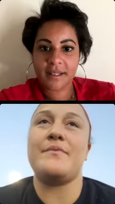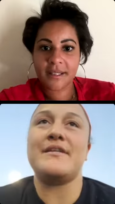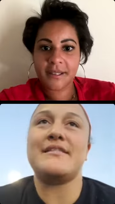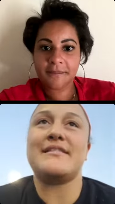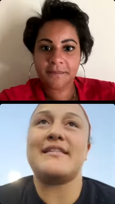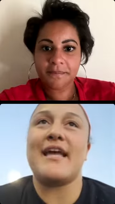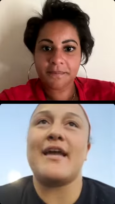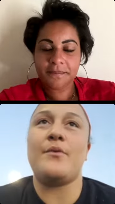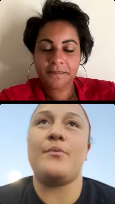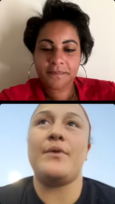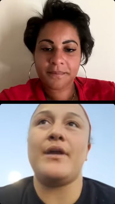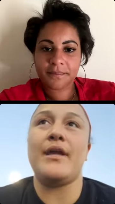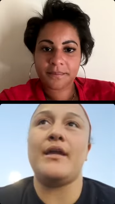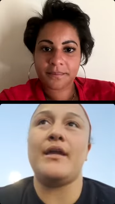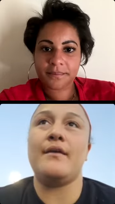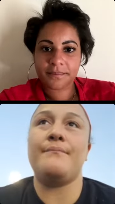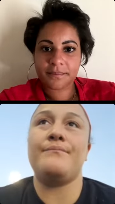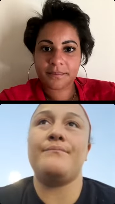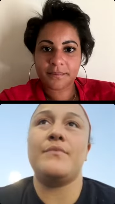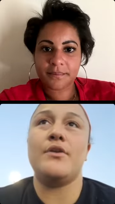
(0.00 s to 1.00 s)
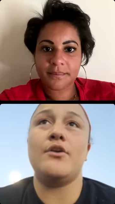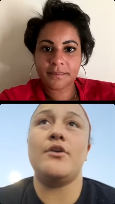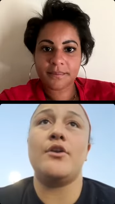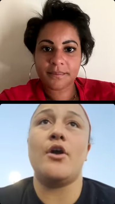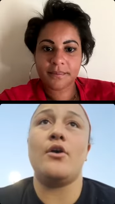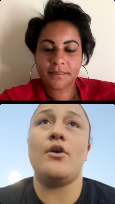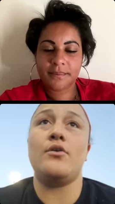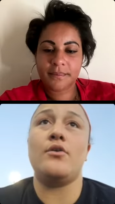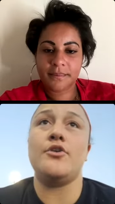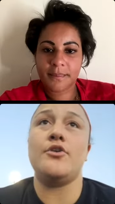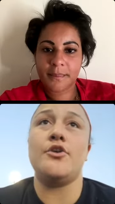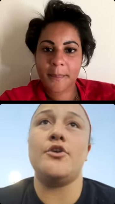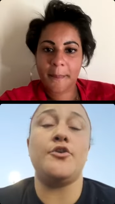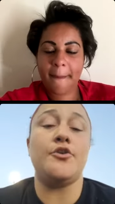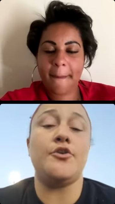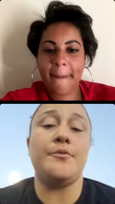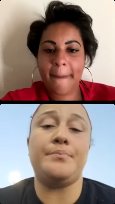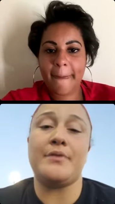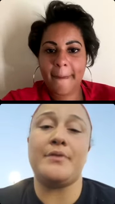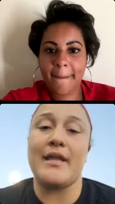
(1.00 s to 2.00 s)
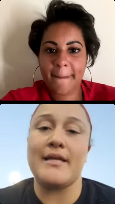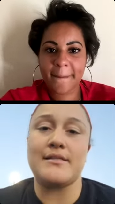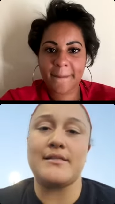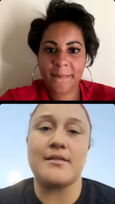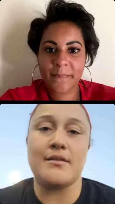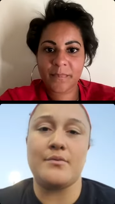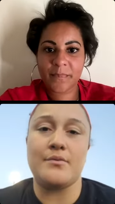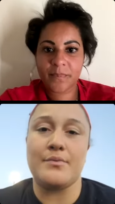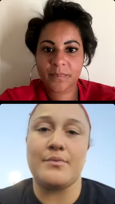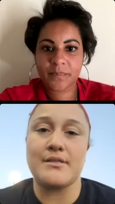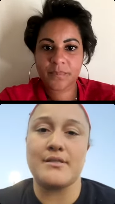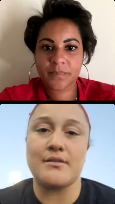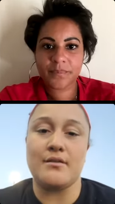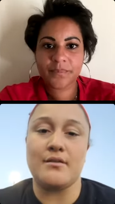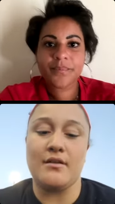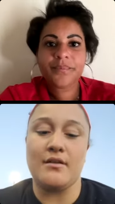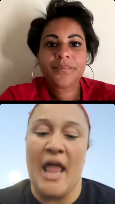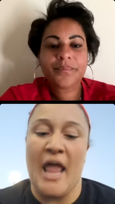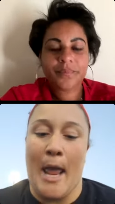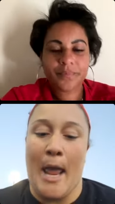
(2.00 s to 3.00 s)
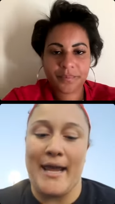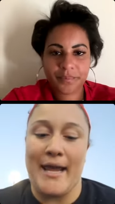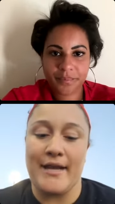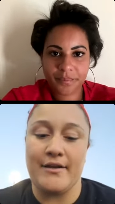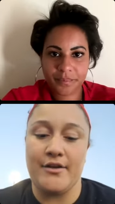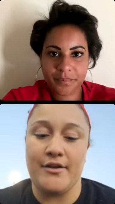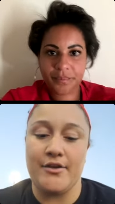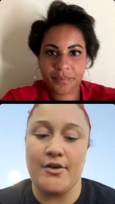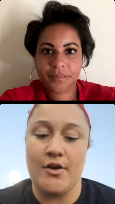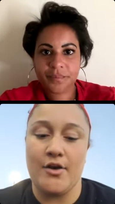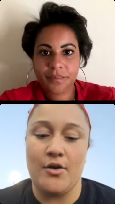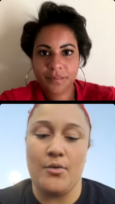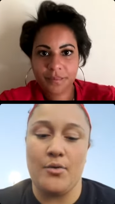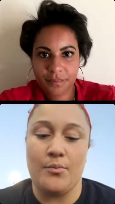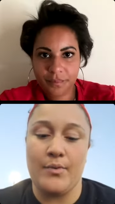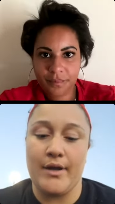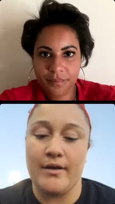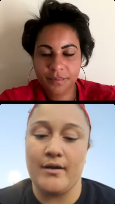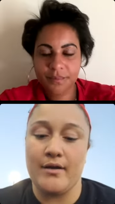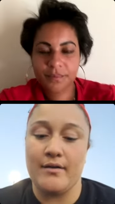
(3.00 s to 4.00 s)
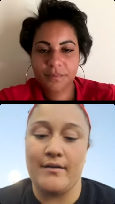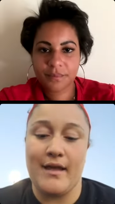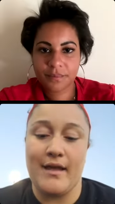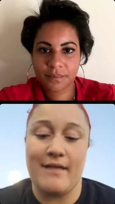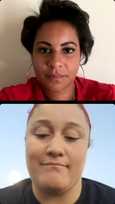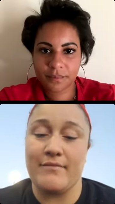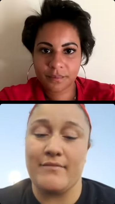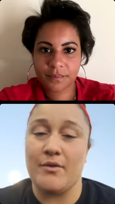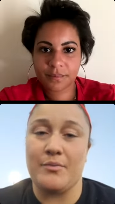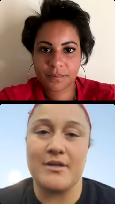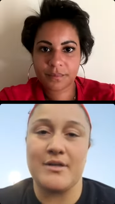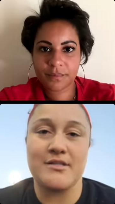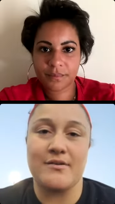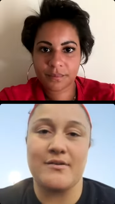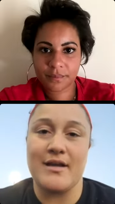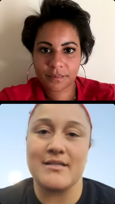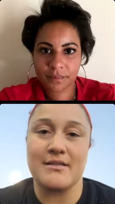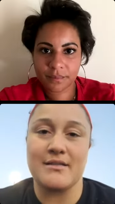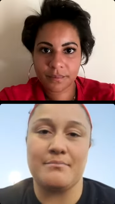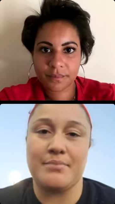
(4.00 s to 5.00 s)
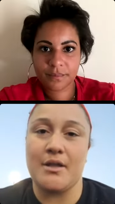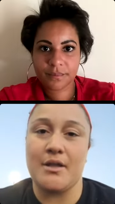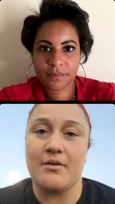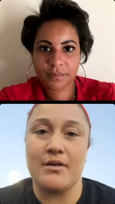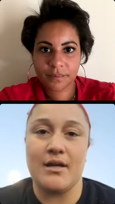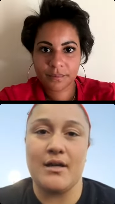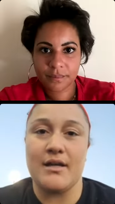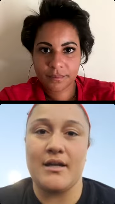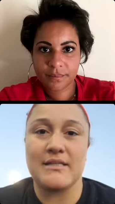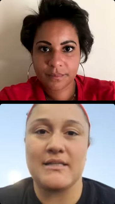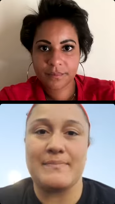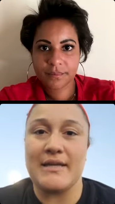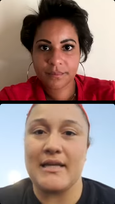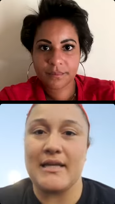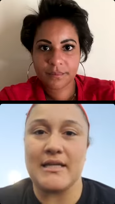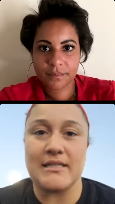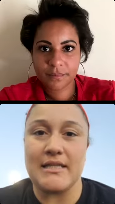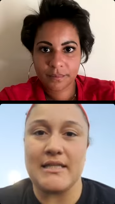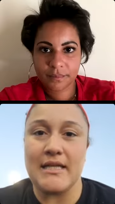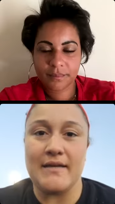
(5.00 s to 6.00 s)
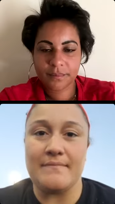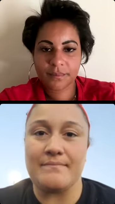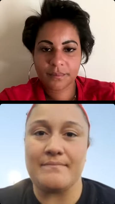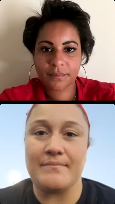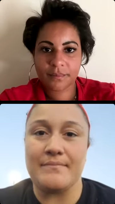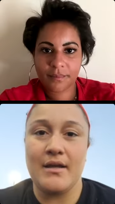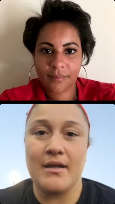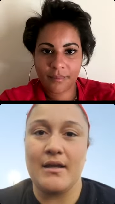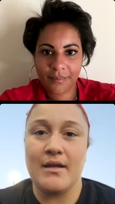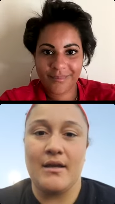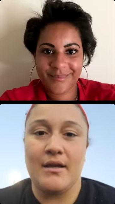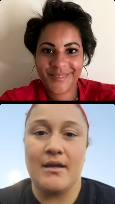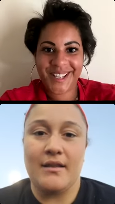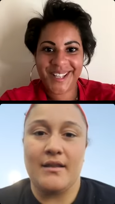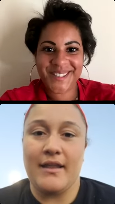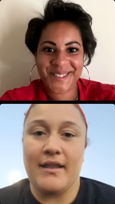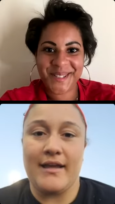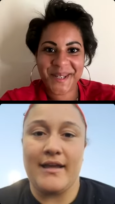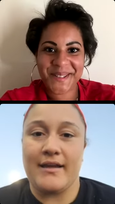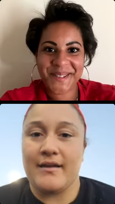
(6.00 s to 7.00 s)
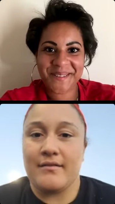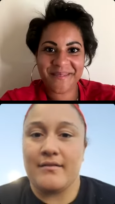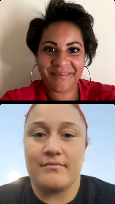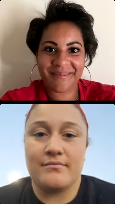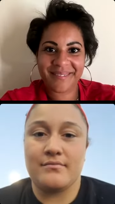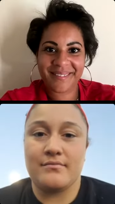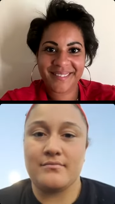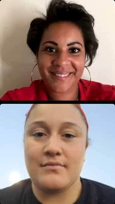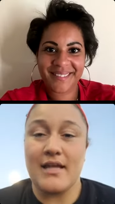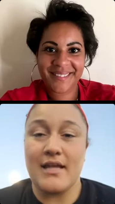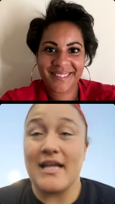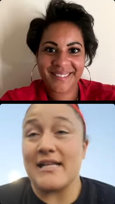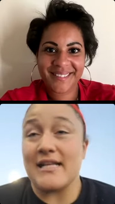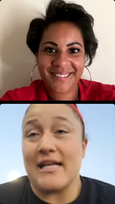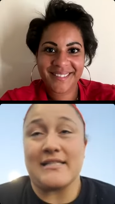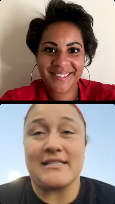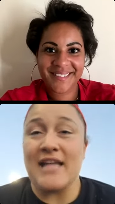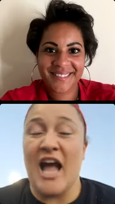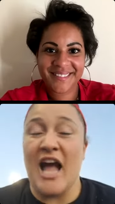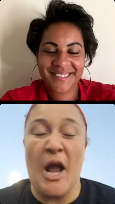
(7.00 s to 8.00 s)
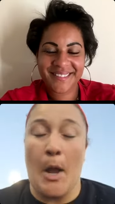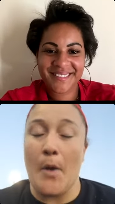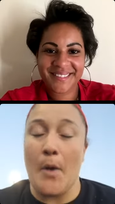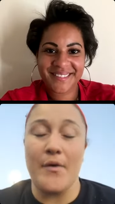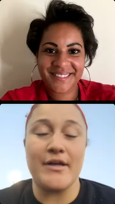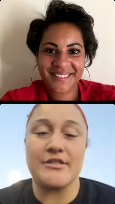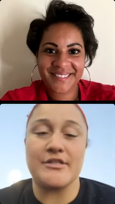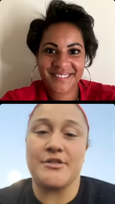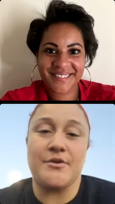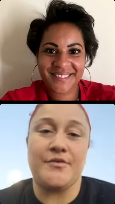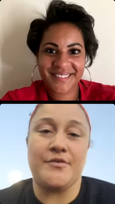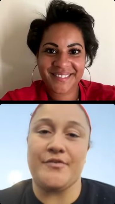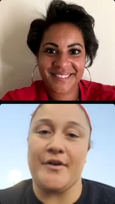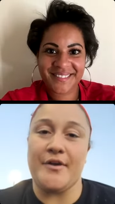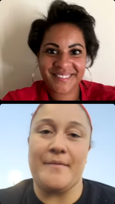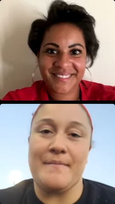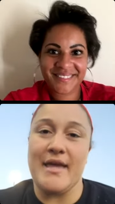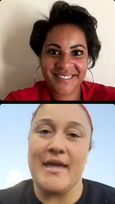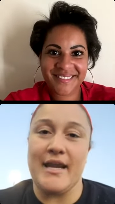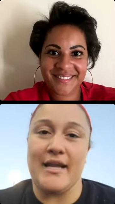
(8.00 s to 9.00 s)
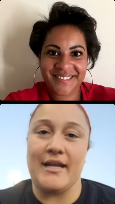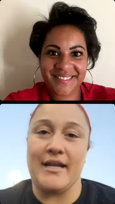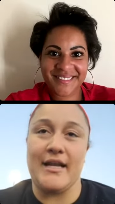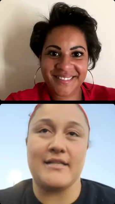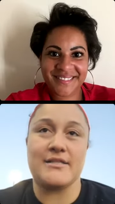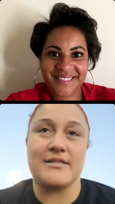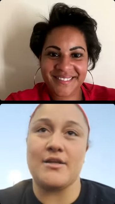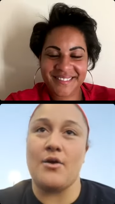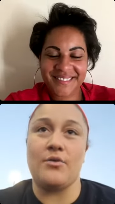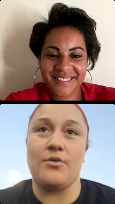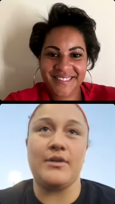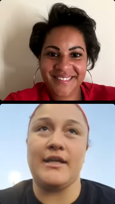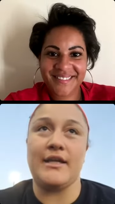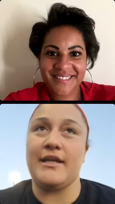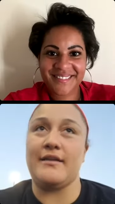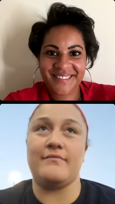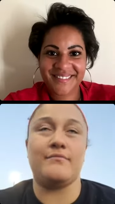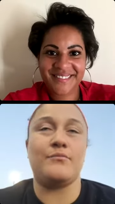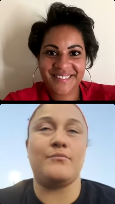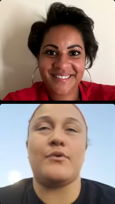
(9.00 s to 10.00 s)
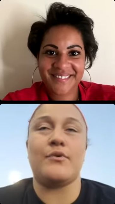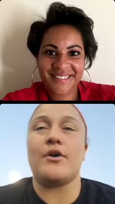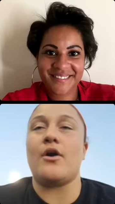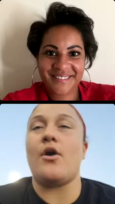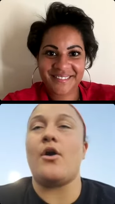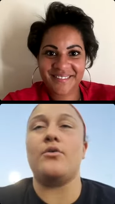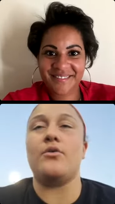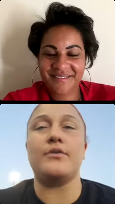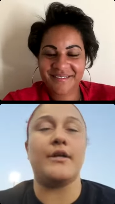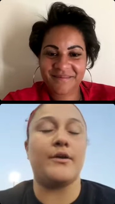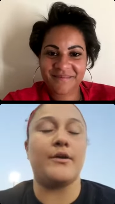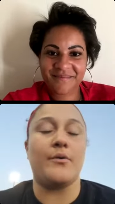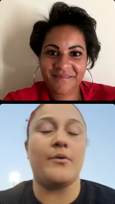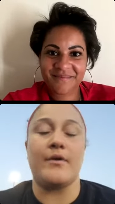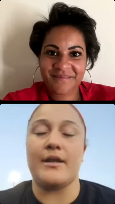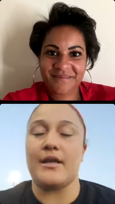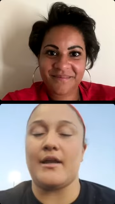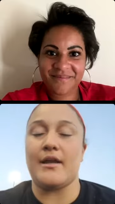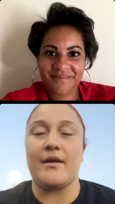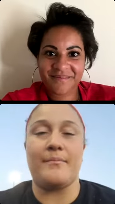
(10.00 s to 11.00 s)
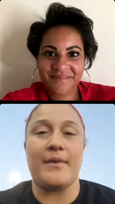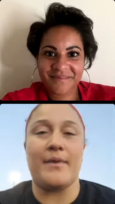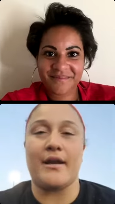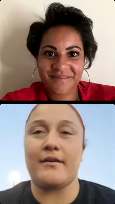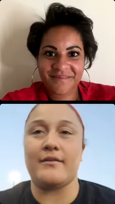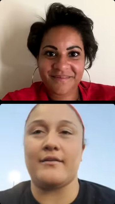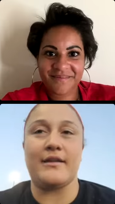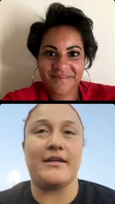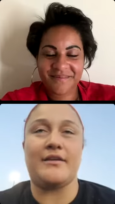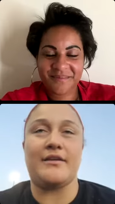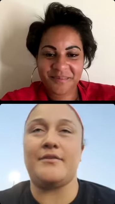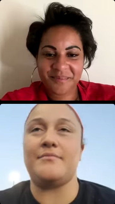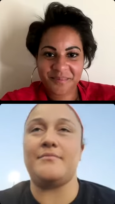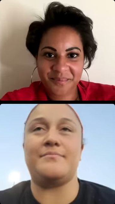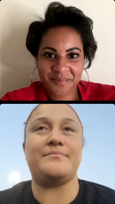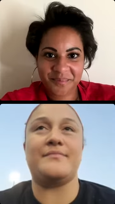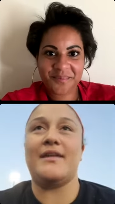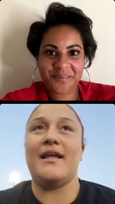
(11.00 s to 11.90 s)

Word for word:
Speaker 1: we say we you know, you you play to the whistle and you know, we're and the whistle hasn't blown on us being a team. Like it, it's not going to for a minute. It's only we're only going to get better. Like you